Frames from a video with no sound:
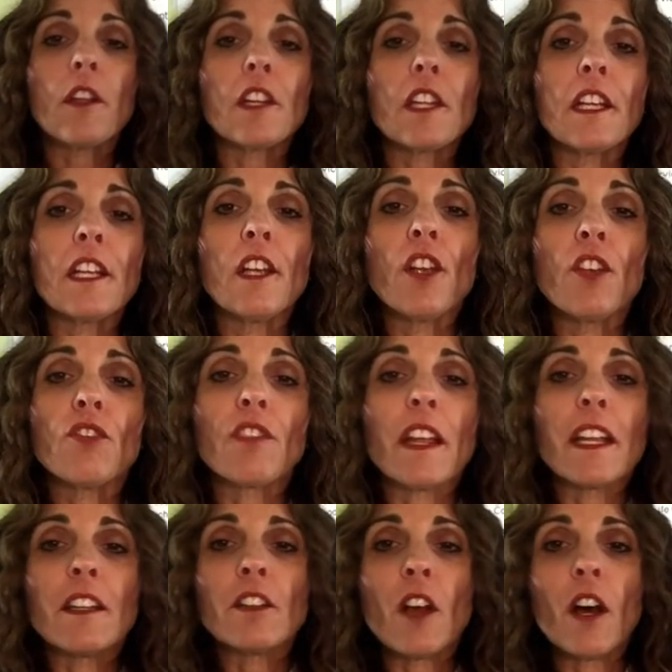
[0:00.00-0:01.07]
thing is that
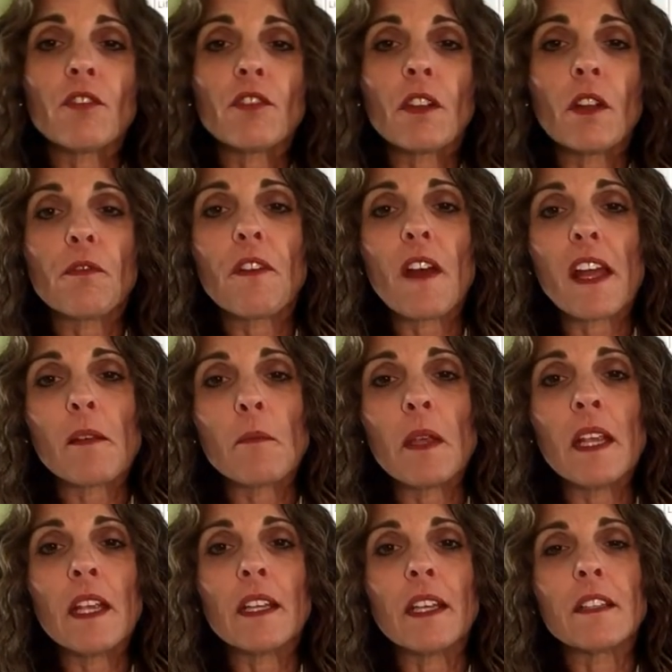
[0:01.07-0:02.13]
it doesn't affect
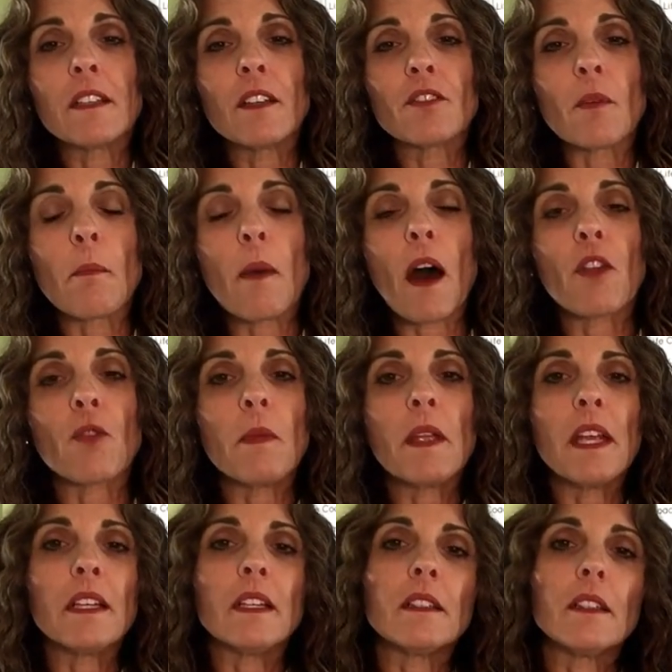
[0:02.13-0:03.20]
me and it doesn't bother me
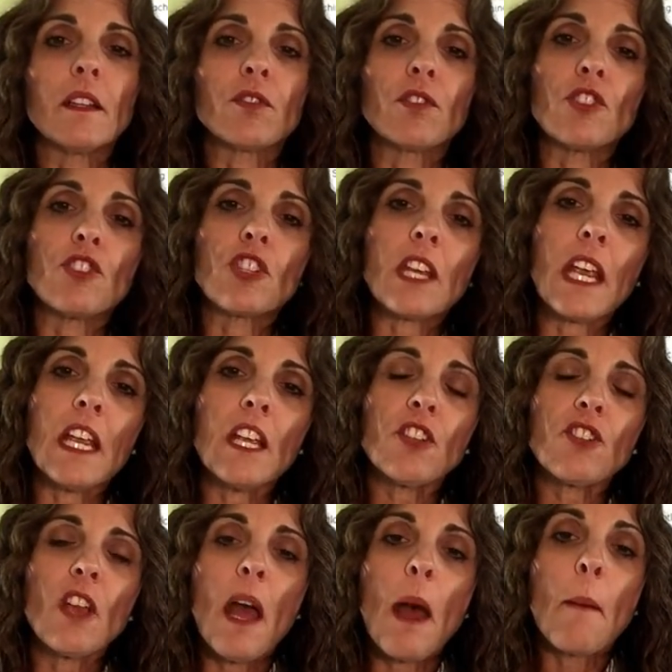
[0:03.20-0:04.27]
and it doesn't change